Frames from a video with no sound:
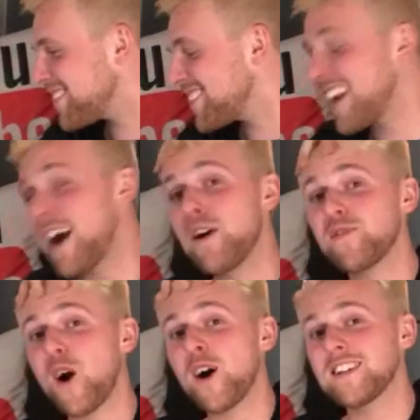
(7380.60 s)
Gareth,
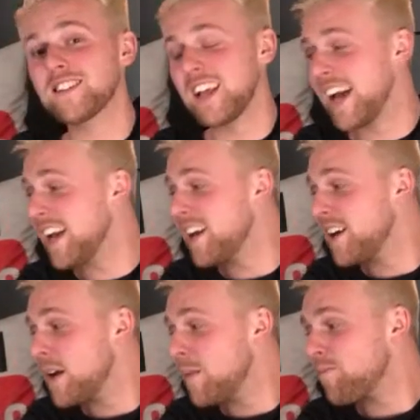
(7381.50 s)
honestly,
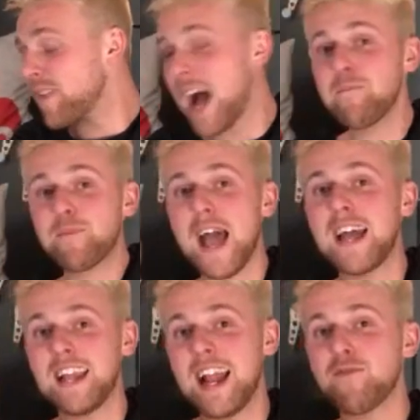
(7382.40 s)
and
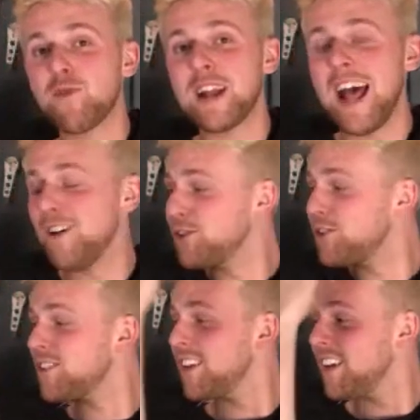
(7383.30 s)
Ben and everyone
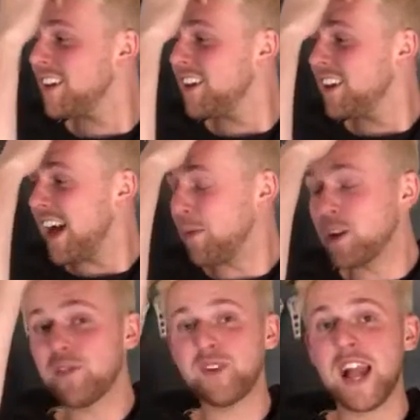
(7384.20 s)
else, I'm going
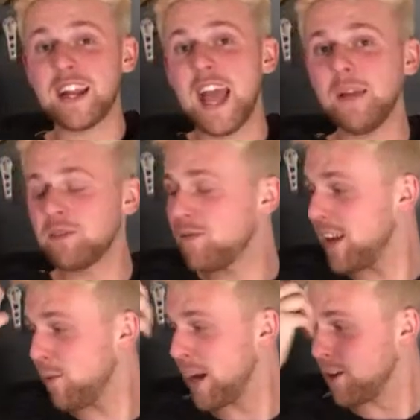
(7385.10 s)
to forget names if
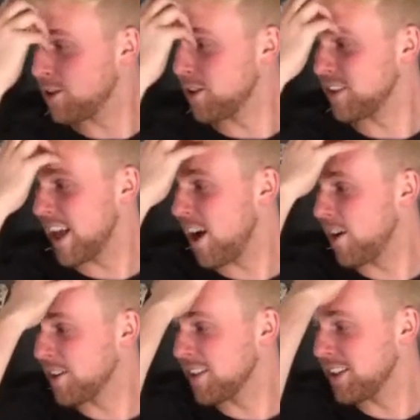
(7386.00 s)
anyone else does it.
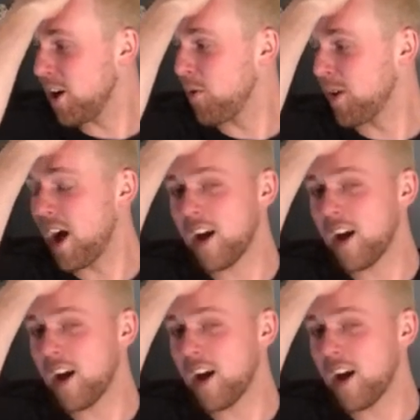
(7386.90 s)
Honestly, don't.